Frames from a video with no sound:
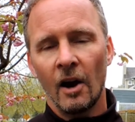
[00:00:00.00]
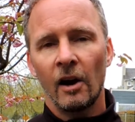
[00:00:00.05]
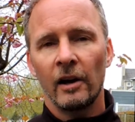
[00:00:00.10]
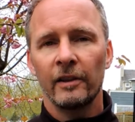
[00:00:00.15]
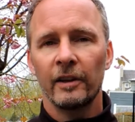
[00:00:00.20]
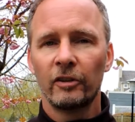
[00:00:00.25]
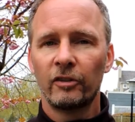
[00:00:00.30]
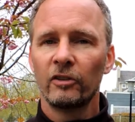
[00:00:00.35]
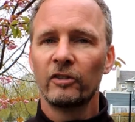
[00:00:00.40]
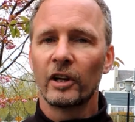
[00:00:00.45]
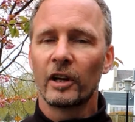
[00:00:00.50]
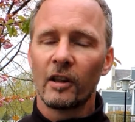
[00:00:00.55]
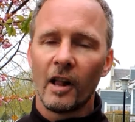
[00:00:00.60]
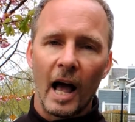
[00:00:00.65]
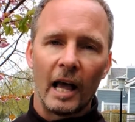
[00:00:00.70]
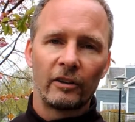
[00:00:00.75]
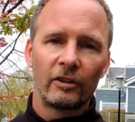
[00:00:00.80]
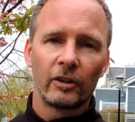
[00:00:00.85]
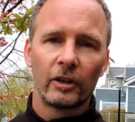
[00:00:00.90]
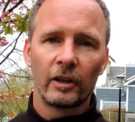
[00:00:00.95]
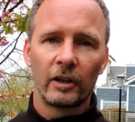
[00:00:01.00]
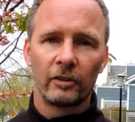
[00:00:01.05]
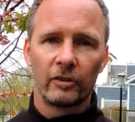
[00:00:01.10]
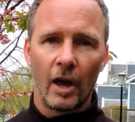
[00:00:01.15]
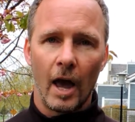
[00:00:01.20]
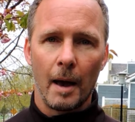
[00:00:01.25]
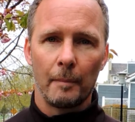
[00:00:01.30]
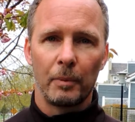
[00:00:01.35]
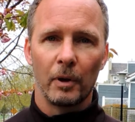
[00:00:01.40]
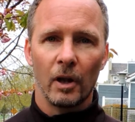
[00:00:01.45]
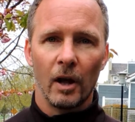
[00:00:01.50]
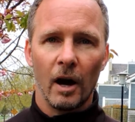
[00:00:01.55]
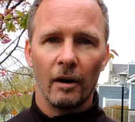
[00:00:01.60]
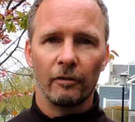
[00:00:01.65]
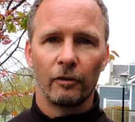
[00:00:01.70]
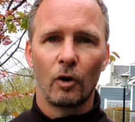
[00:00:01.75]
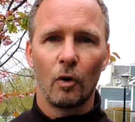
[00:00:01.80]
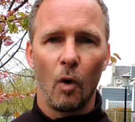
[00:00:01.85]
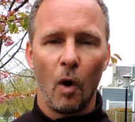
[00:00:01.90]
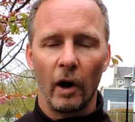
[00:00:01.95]
This is a classic example
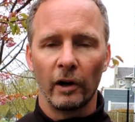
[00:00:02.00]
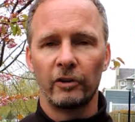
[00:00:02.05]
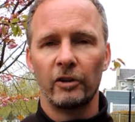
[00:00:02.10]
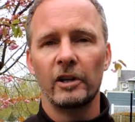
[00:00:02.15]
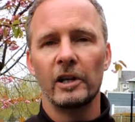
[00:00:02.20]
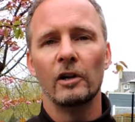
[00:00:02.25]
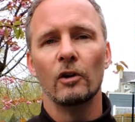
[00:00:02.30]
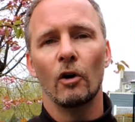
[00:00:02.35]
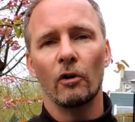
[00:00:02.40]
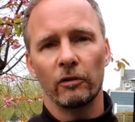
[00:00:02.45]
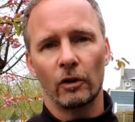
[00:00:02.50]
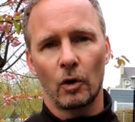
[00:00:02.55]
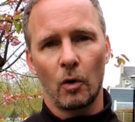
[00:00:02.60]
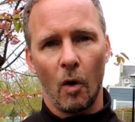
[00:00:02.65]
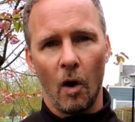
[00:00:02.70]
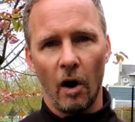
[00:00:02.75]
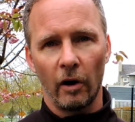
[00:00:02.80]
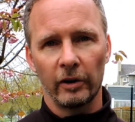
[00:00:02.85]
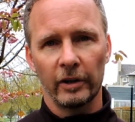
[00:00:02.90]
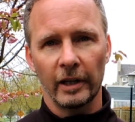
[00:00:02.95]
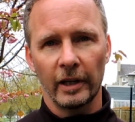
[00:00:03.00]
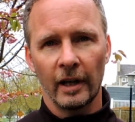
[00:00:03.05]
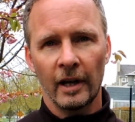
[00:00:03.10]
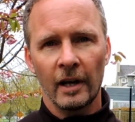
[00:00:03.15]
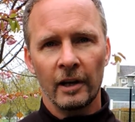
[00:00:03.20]
of quantity over quality.